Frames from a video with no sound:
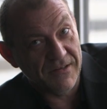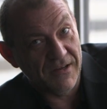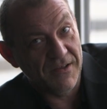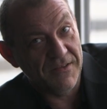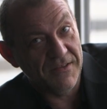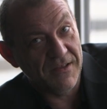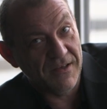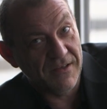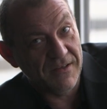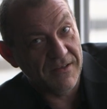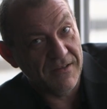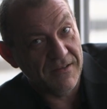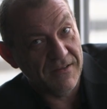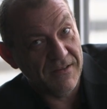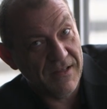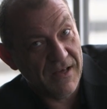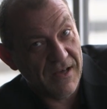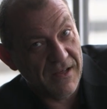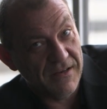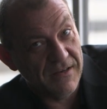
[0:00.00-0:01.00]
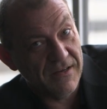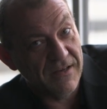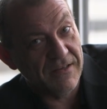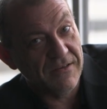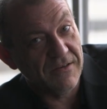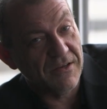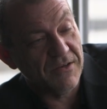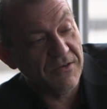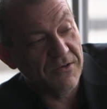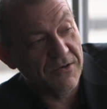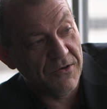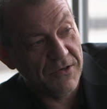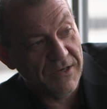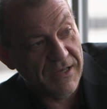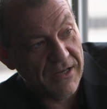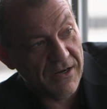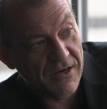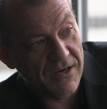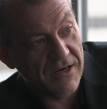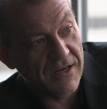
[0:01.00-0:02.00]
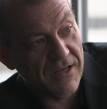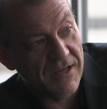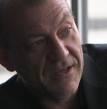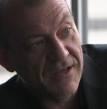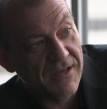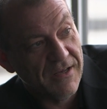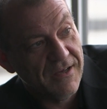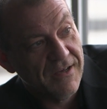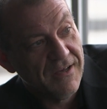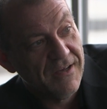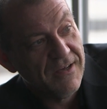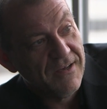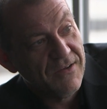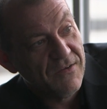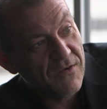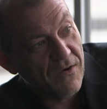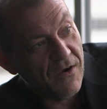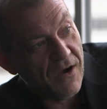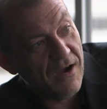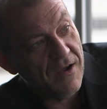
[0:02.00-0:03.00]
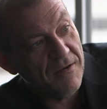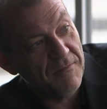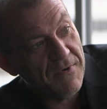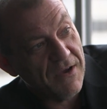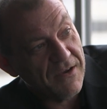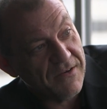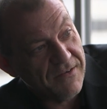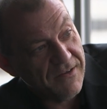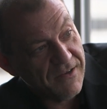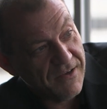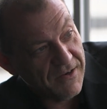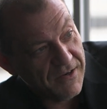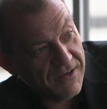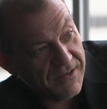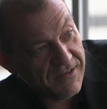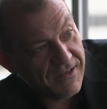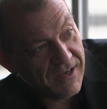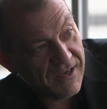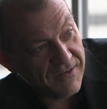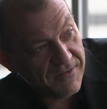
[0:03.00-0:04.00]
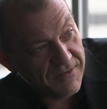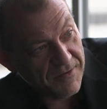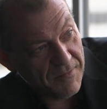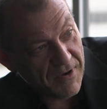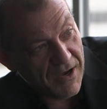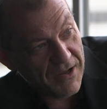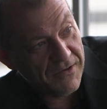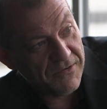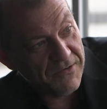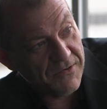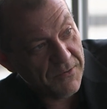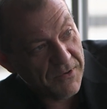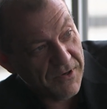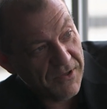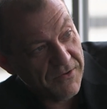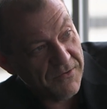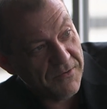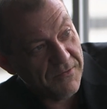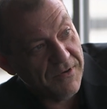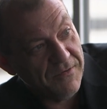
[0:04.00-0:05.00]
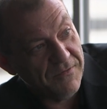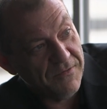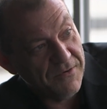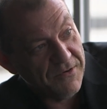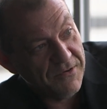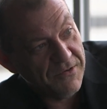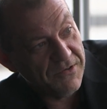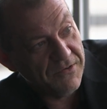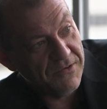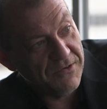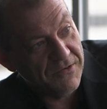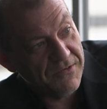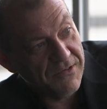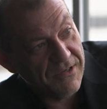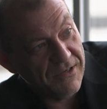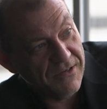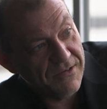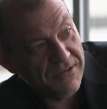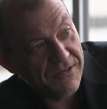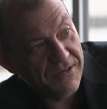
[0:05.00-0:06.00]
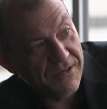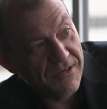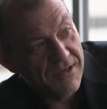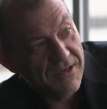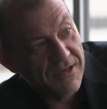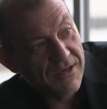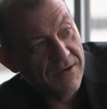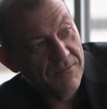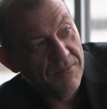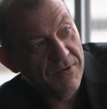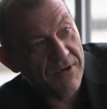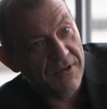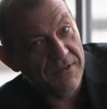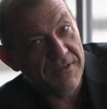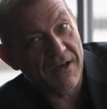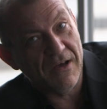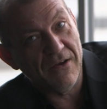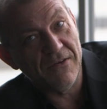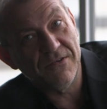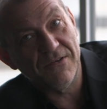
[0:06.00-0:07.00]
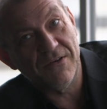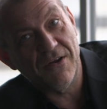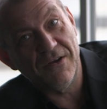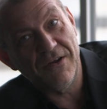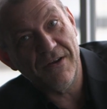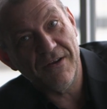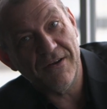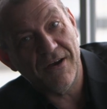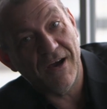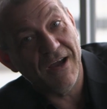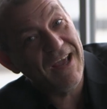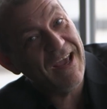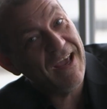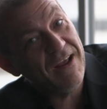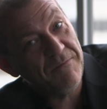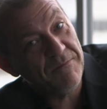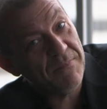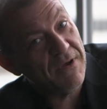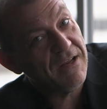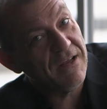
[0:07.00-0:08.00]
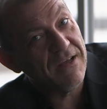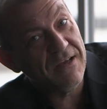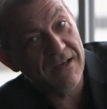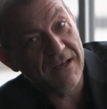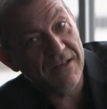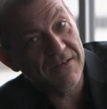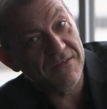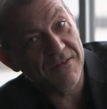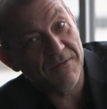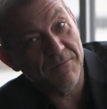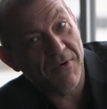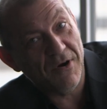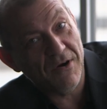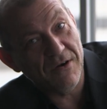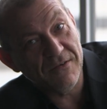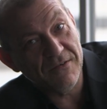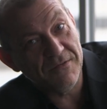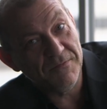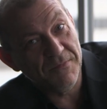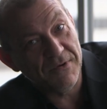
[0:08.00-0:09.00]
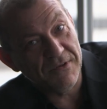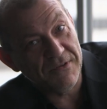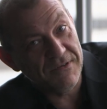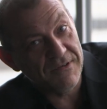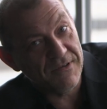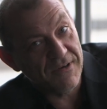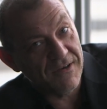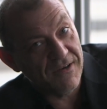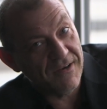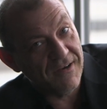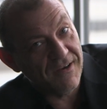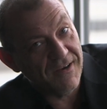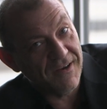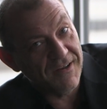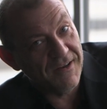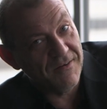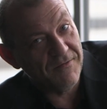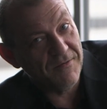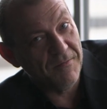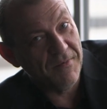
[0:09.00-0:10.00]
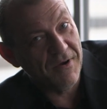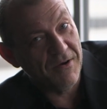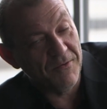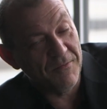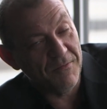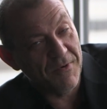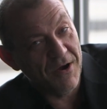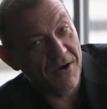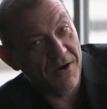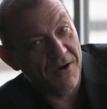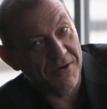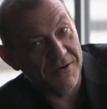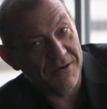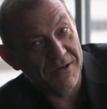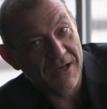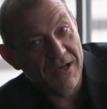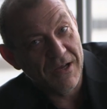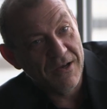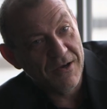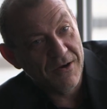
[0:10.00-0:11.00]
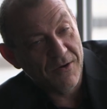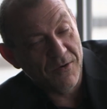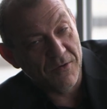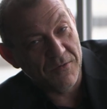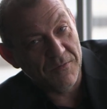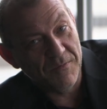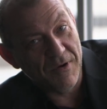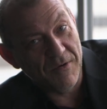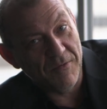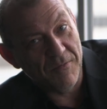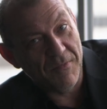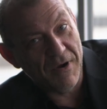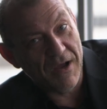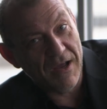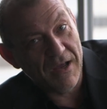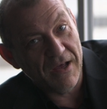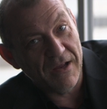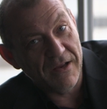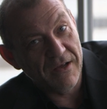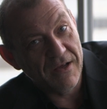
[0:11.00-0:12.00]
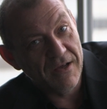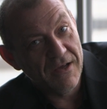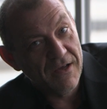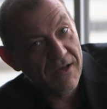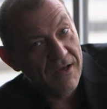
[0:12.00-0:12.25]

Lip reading: And I think then it could get ugly. So I'm actually going to take the minus 23 for New Zealand, put 1,000 on it. I hate betting against the Boks, but I never bet with my heart. Always bet with my head.